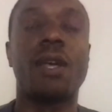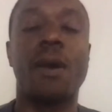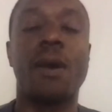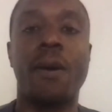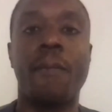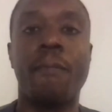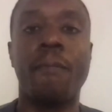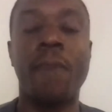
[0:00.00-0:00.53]

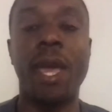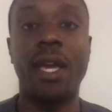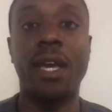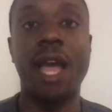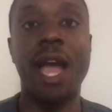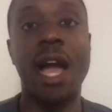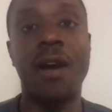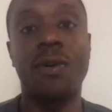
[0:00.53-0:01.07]

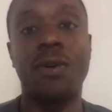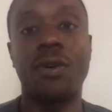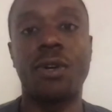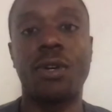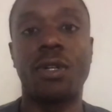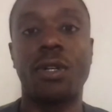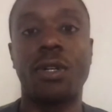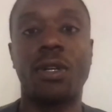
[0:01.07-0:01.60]
make
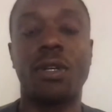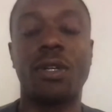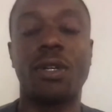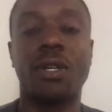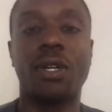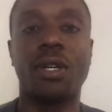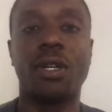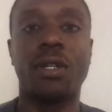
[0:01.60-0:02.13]
our
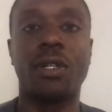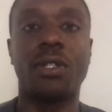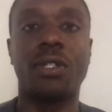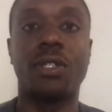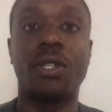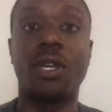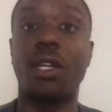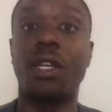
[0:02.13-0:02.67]

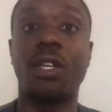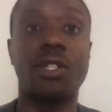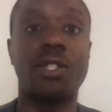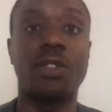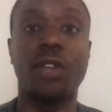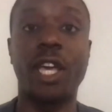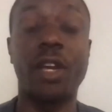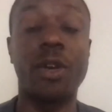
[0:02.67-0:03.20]

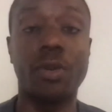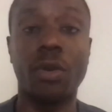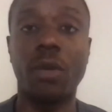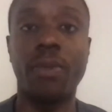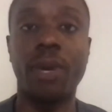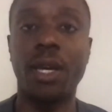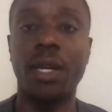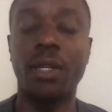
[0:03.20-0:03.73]
studies
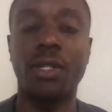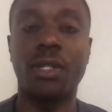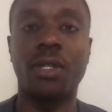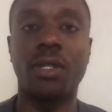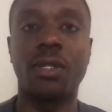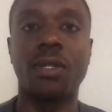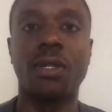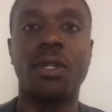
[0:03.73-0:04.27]
inquiry-based
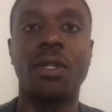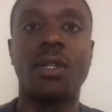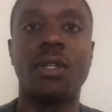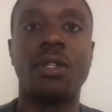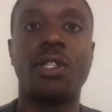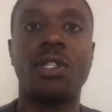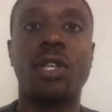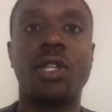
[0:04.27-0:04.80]

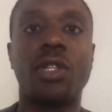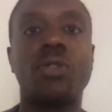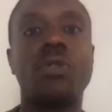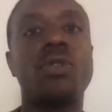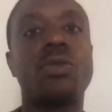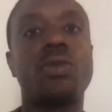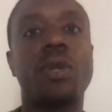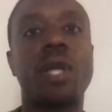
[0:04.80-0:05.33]
so that
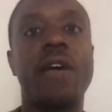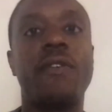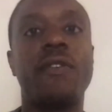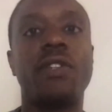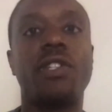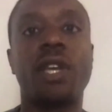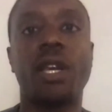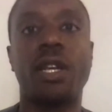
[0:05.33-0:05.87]
students would have a
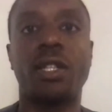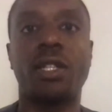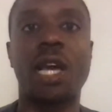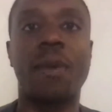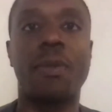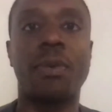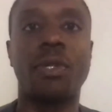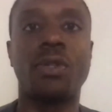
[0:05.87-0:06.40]
chance and
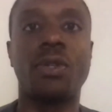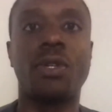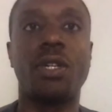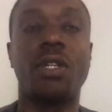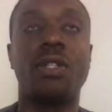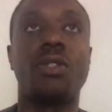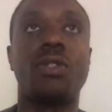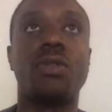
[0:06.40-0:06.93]

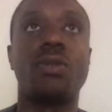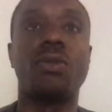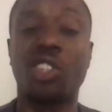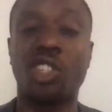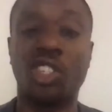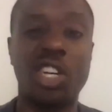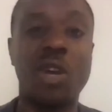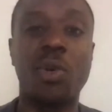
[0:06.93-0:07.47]
opportunity to
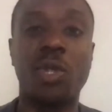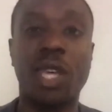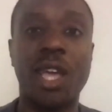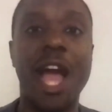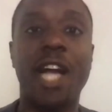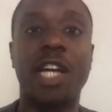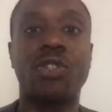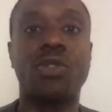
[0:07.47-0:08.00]
share what they
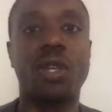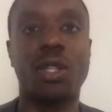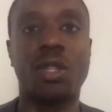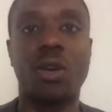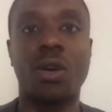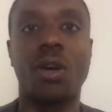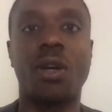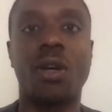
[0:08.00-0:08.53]
actually
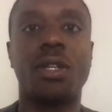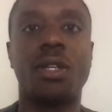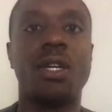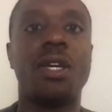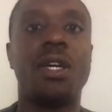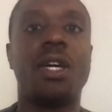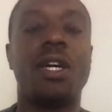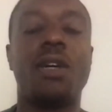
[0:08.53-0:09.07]
thought.
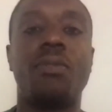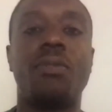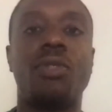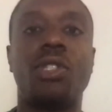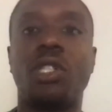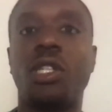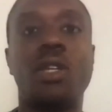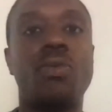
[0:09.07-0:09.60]

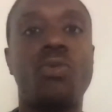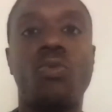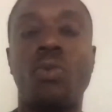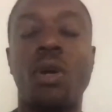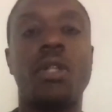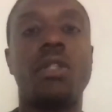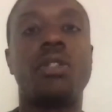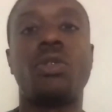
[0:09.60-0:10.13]
She didn't
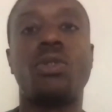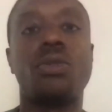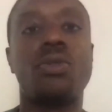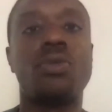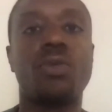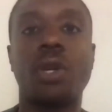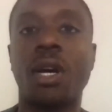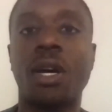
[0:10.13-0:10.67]
want
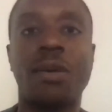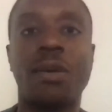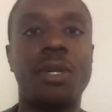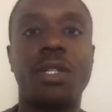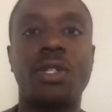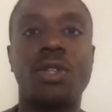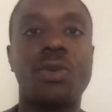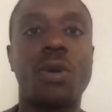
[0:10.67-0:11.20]
to come
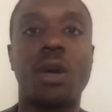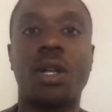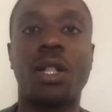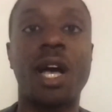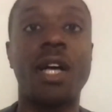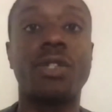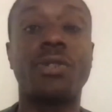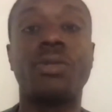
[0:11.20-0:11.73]
into our
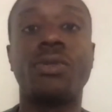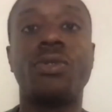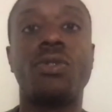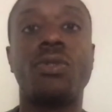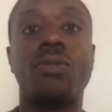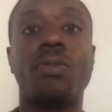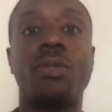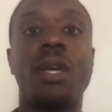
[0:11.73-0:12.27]

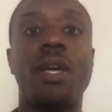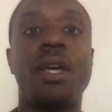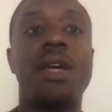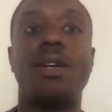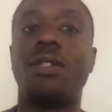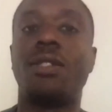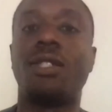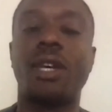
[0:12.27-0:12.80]
classroom
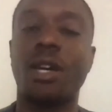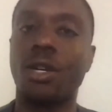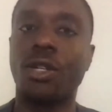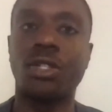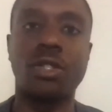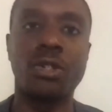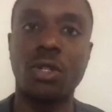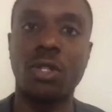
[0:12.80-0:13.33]
and tell
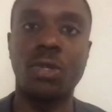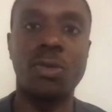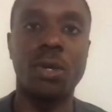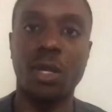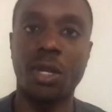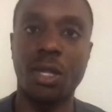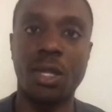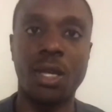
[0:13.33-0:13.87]
students
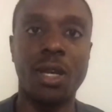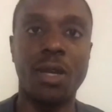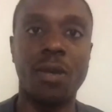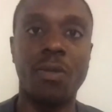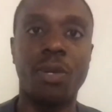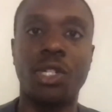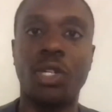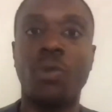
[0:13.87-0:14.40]
what to
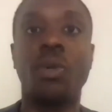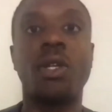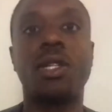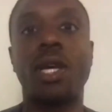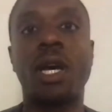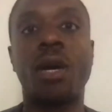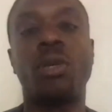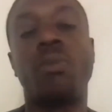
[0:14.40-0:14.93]
think, but she wanted
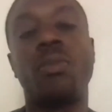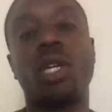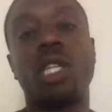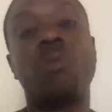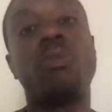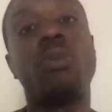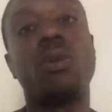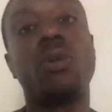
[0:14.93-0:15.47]
to help them
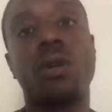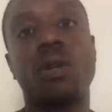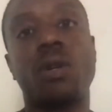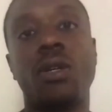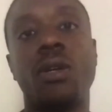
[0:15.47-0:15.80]
explore.